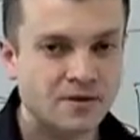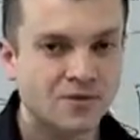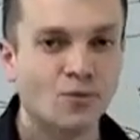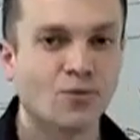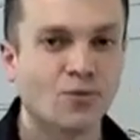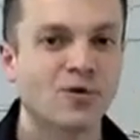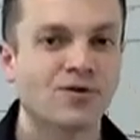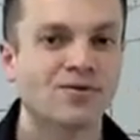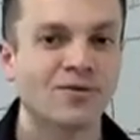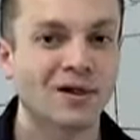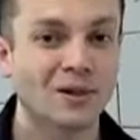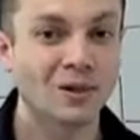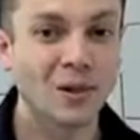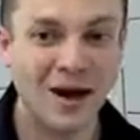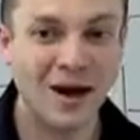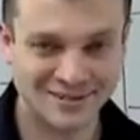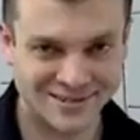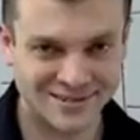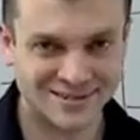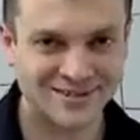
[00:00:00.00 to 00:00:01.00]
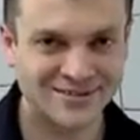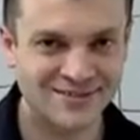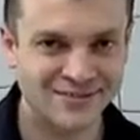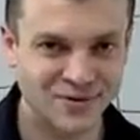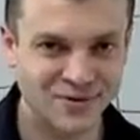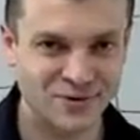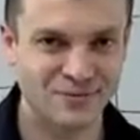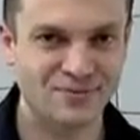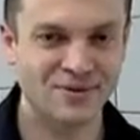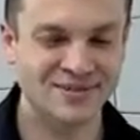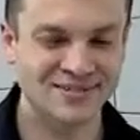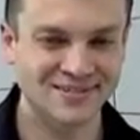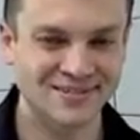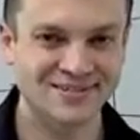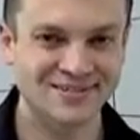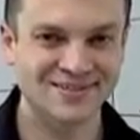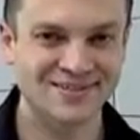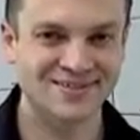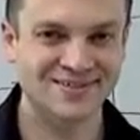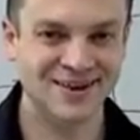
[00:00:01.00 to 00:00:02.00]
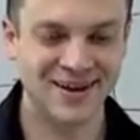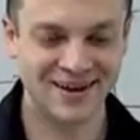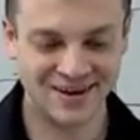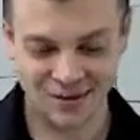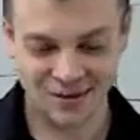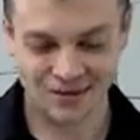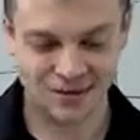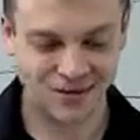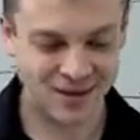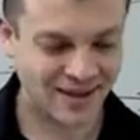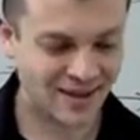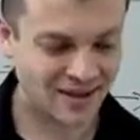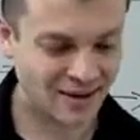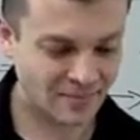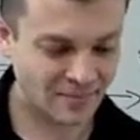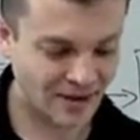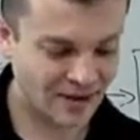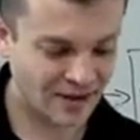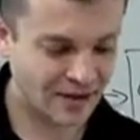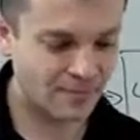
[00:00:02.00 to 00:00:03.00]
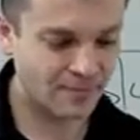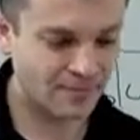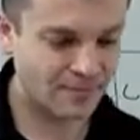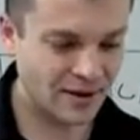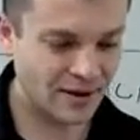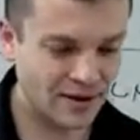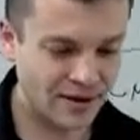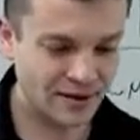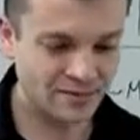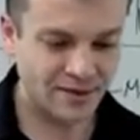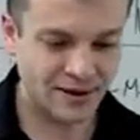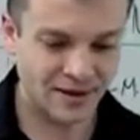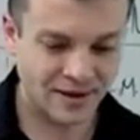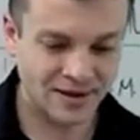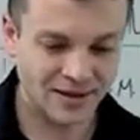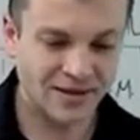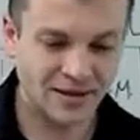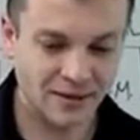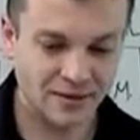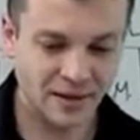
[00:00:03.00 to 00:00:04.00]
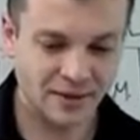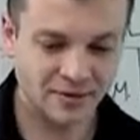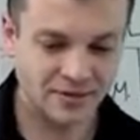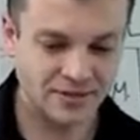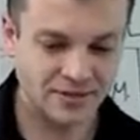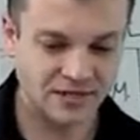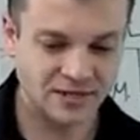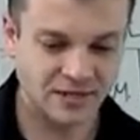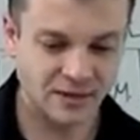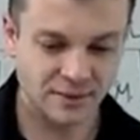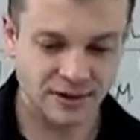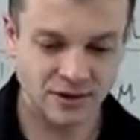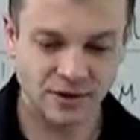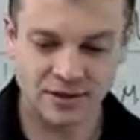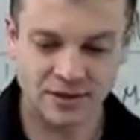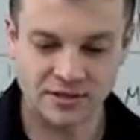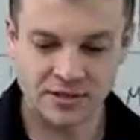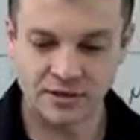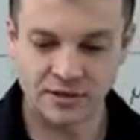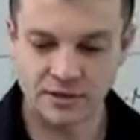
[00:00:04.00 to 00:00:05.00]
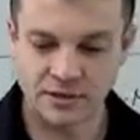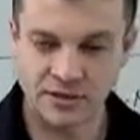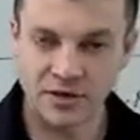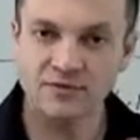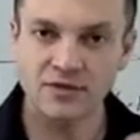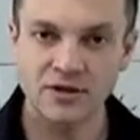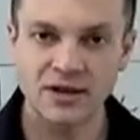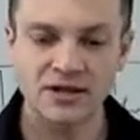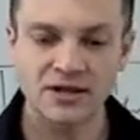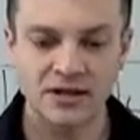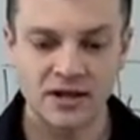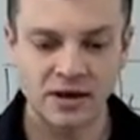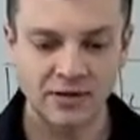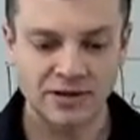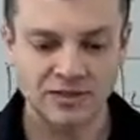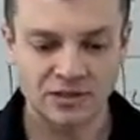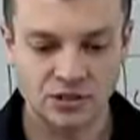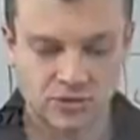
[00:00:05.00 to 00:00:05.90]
worth a lot for your business, right? Although I can't make any income guarantees here, but give you an idea, right?